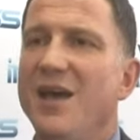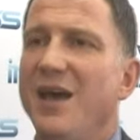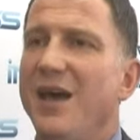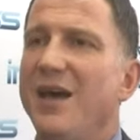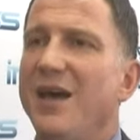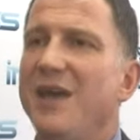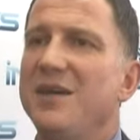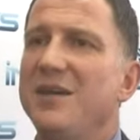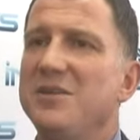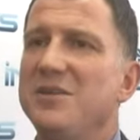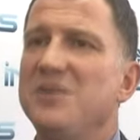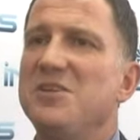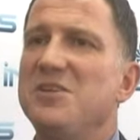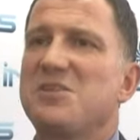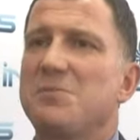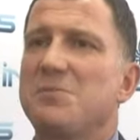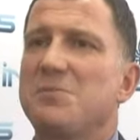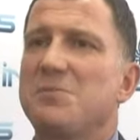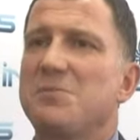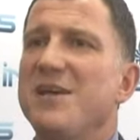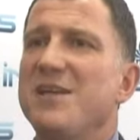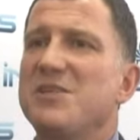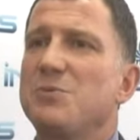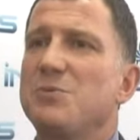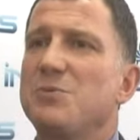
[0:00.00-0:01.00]
I
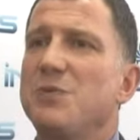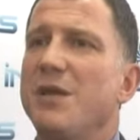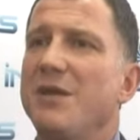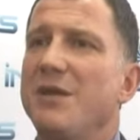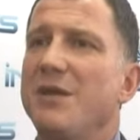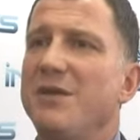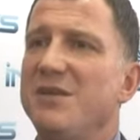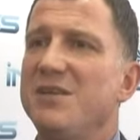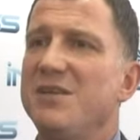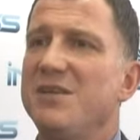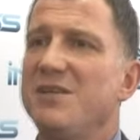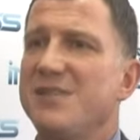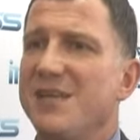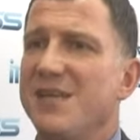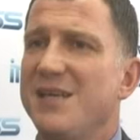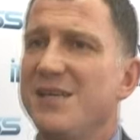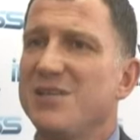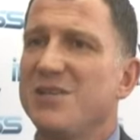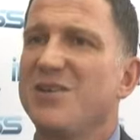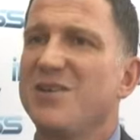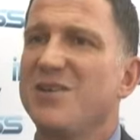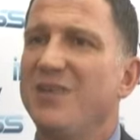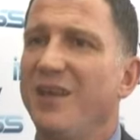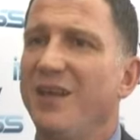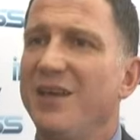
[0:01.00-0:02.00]
despise whatever he
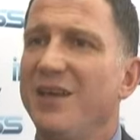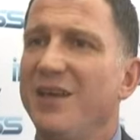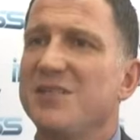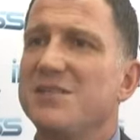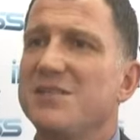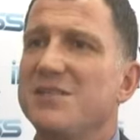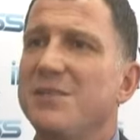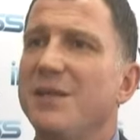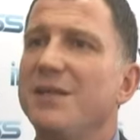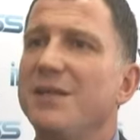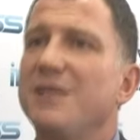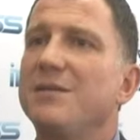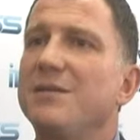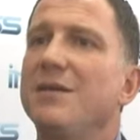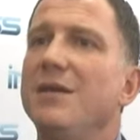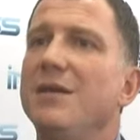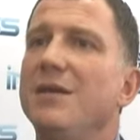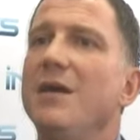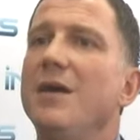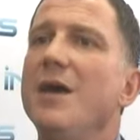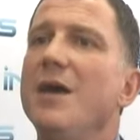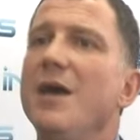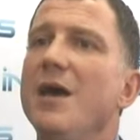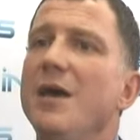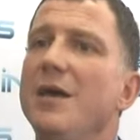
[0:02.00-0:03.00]
says or thinks. But
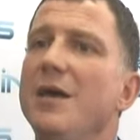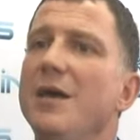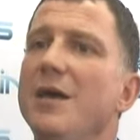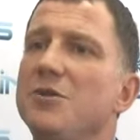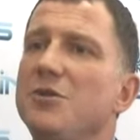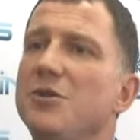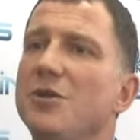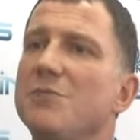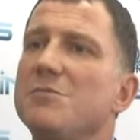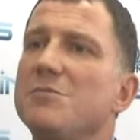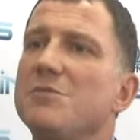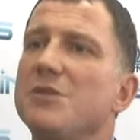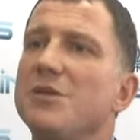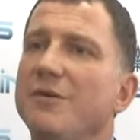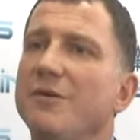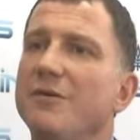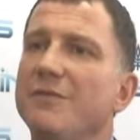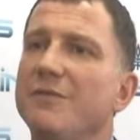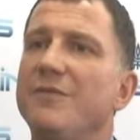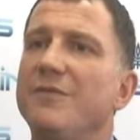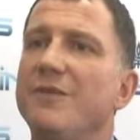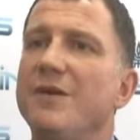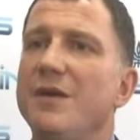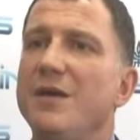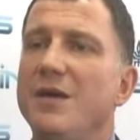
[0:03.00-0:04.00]
in terms
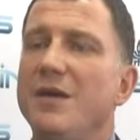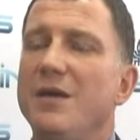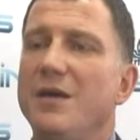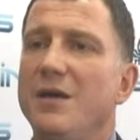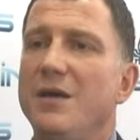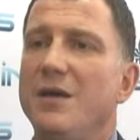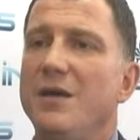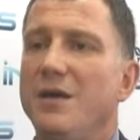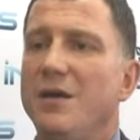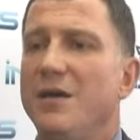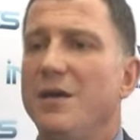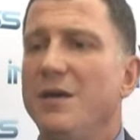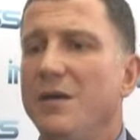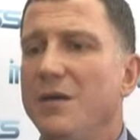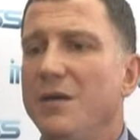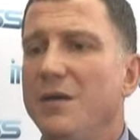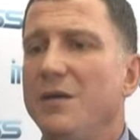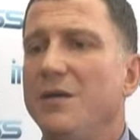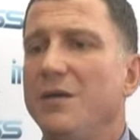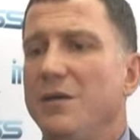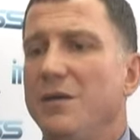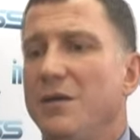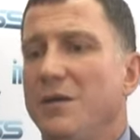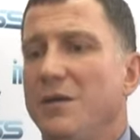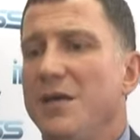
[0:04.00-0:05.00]
of
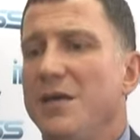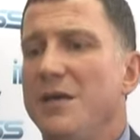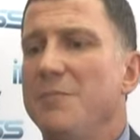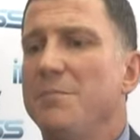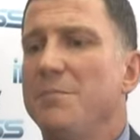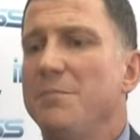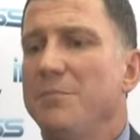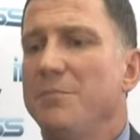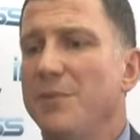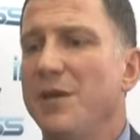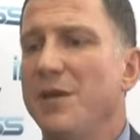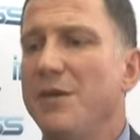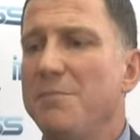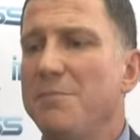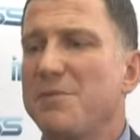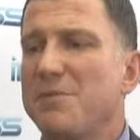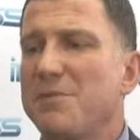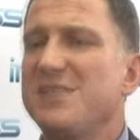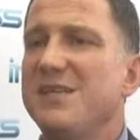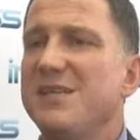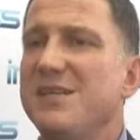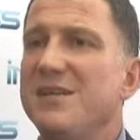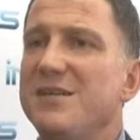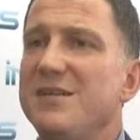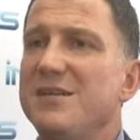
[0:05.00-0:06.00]
him
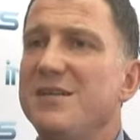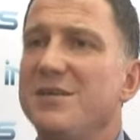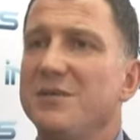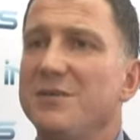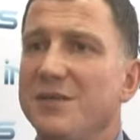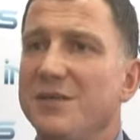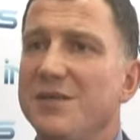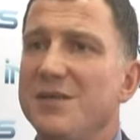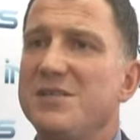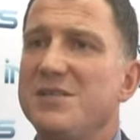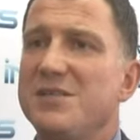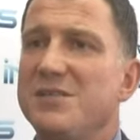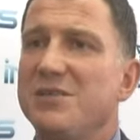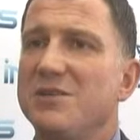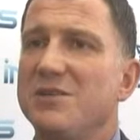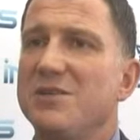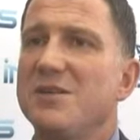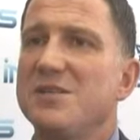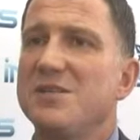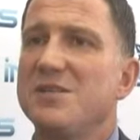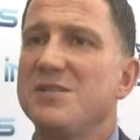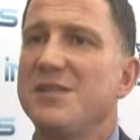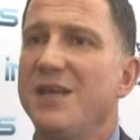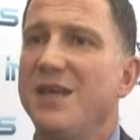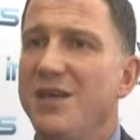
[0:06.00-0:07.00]
presenting a
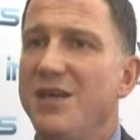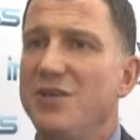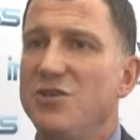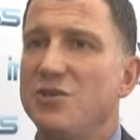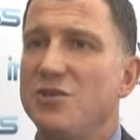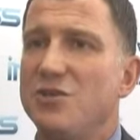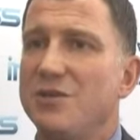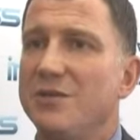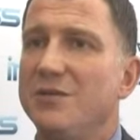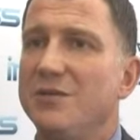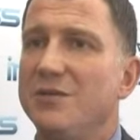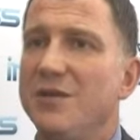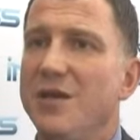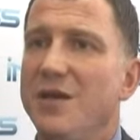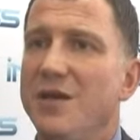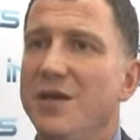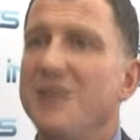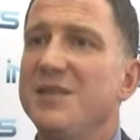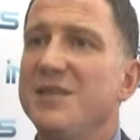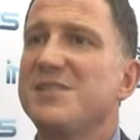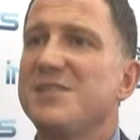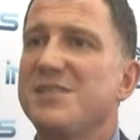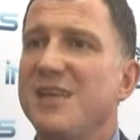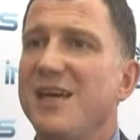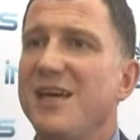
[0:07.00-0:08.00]
serious danger,
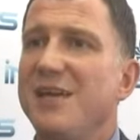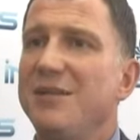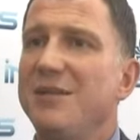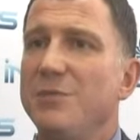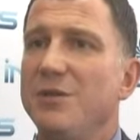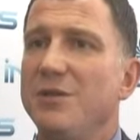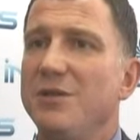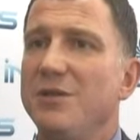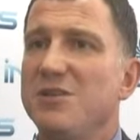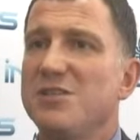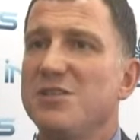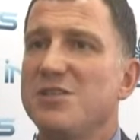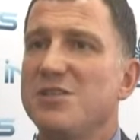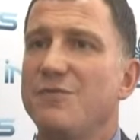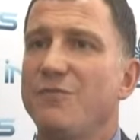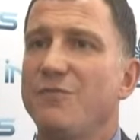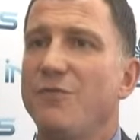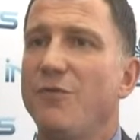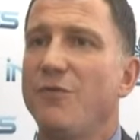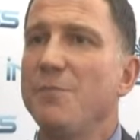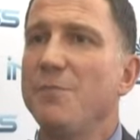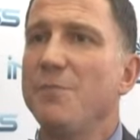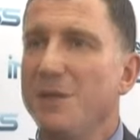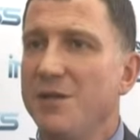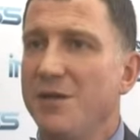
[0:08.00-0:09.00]
incitement is
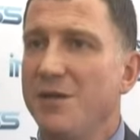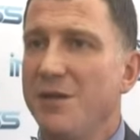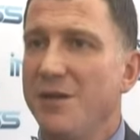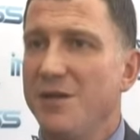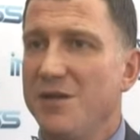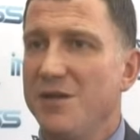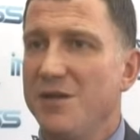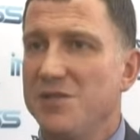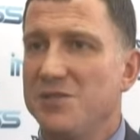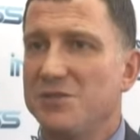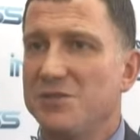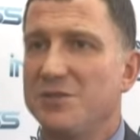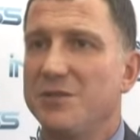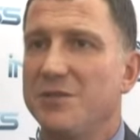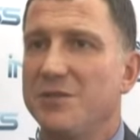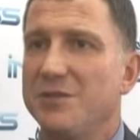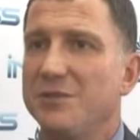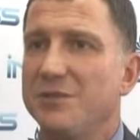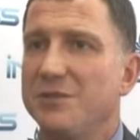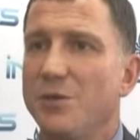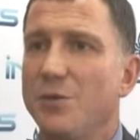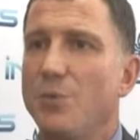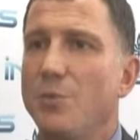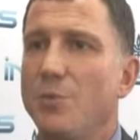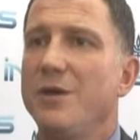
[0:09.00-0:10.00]
forbidden in Israel.